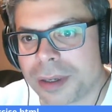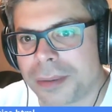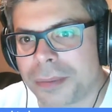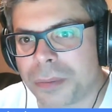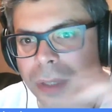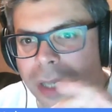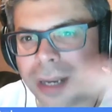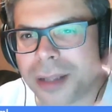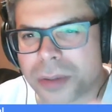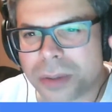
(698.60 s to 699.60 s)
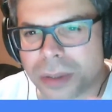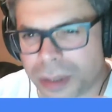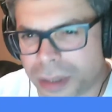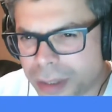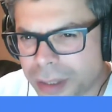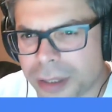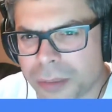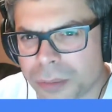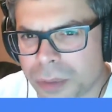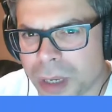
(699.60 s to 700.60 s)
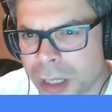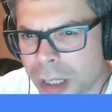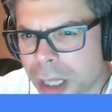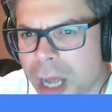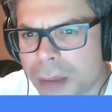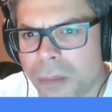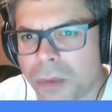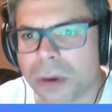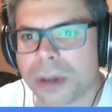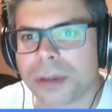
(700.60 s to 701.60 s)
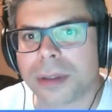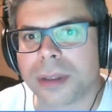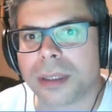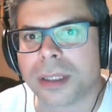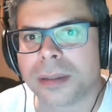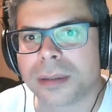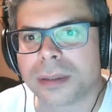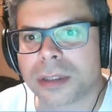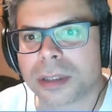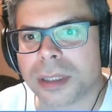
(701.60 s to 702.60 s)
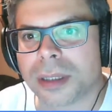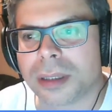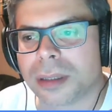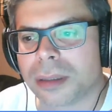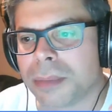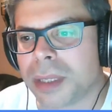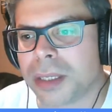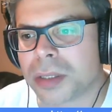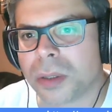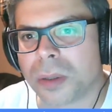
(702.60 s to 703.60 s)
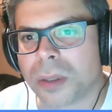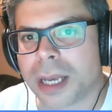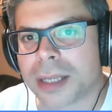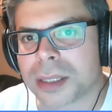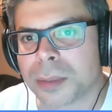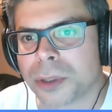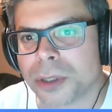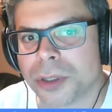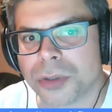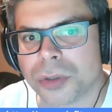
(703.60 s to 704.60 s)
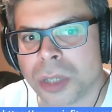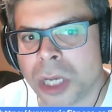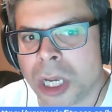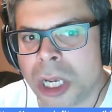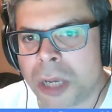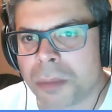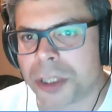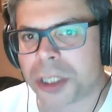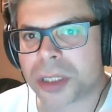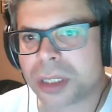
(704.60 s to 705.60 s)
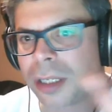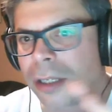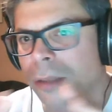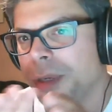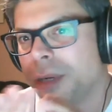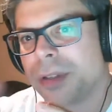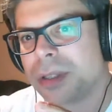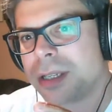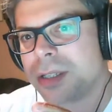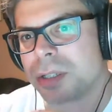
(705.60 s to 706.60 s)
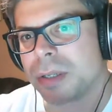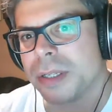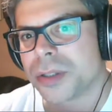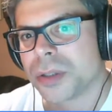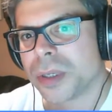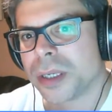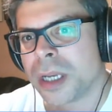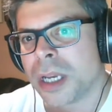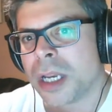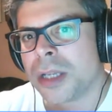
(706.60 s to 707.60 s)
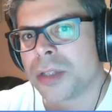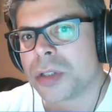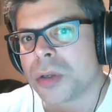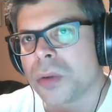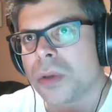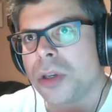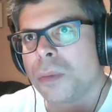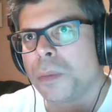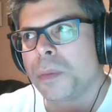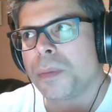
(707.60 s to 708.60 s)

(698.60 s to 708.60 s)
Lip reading: And we'll get into it a lot more into the mini solo cast that I'm going to do, but just a little bit of a teaser into it. So you're